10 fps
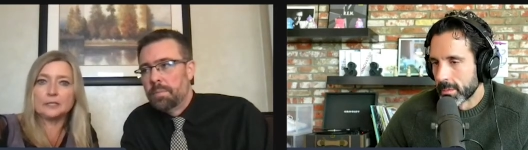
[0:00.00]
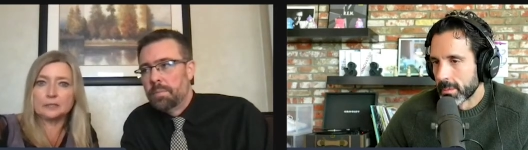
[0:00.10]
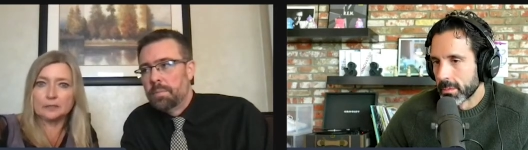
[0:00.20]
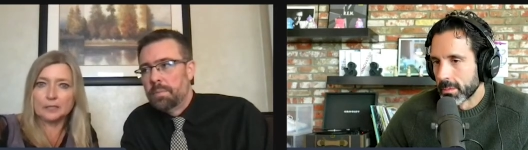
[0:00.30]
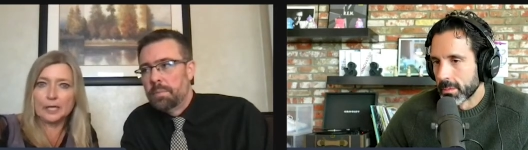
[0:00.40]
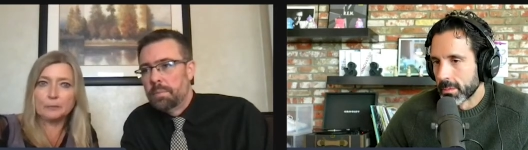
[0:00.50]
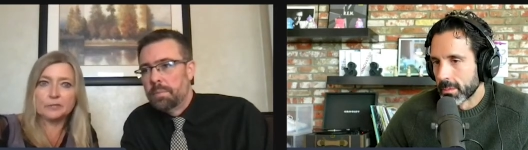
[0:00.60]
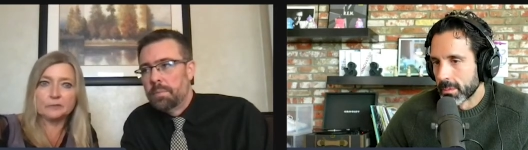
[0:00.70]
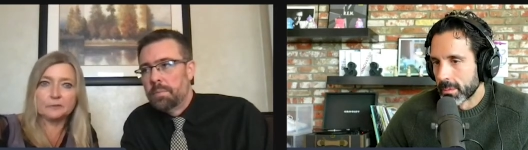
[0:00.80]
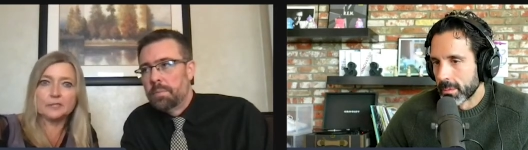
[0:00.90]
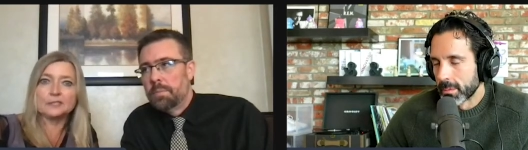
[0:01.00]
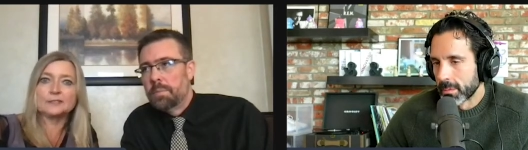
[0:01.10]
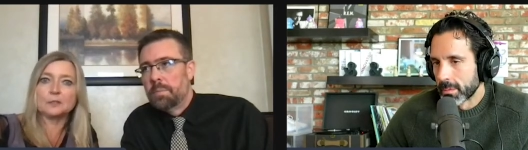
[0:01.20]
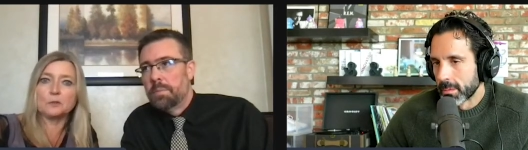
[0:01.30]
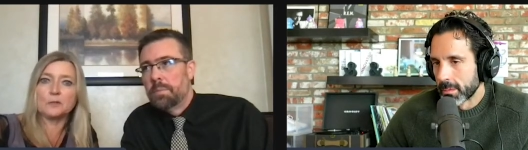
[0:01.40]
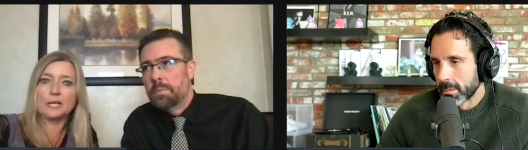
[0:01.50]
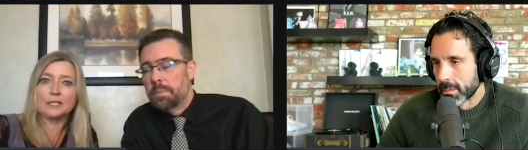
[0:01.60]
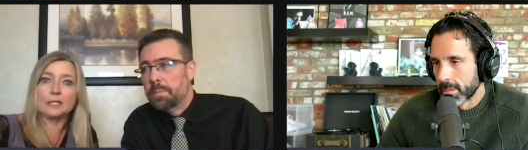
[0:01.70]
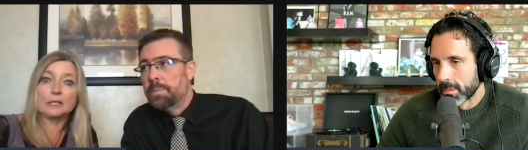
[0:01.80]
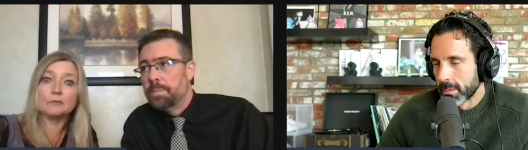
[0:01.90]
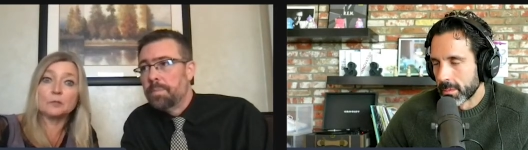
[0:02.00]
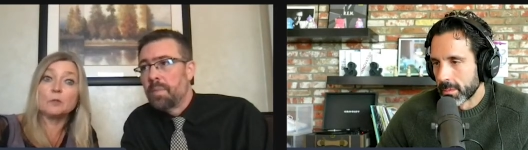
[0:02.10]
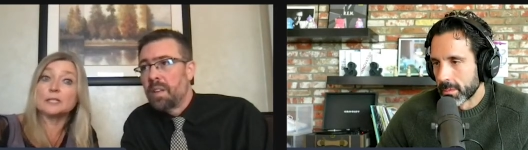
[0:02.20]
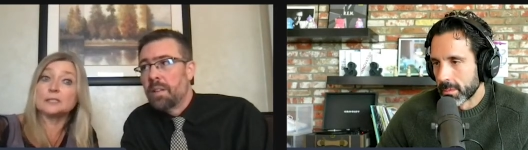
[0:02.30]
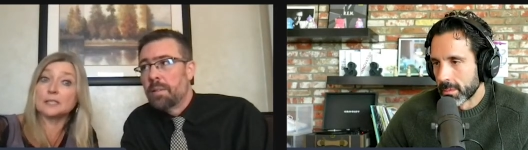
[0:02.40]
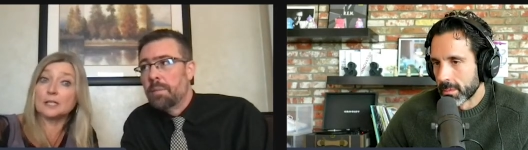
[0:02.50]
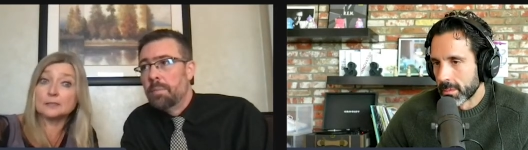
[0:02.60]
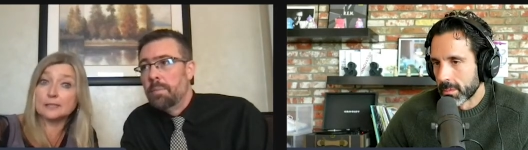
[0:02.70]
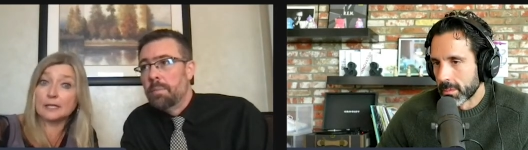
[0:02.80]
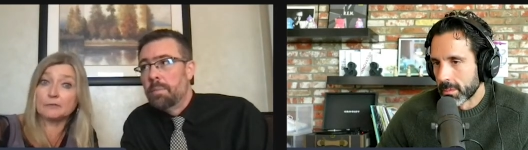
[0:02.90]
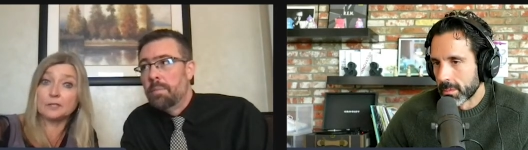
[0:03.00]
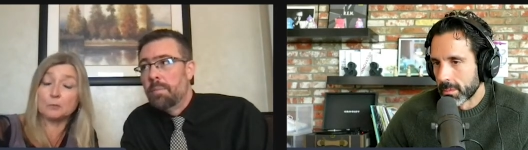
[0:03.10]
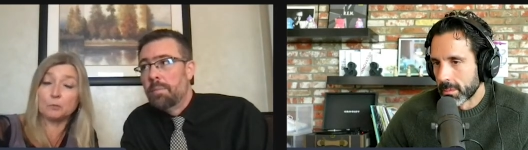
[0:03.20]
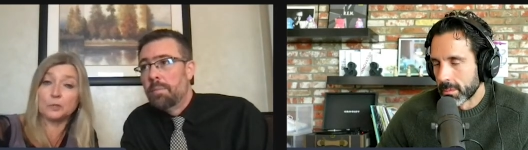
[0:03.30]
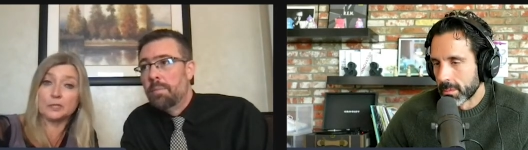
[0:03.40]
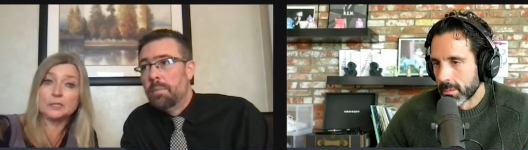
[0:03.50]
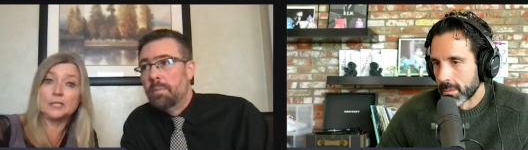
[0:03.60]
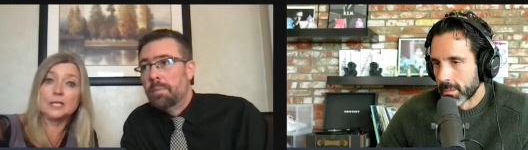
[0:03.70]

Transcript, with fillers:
Speaker 1: it collaboratively so that everyone does have input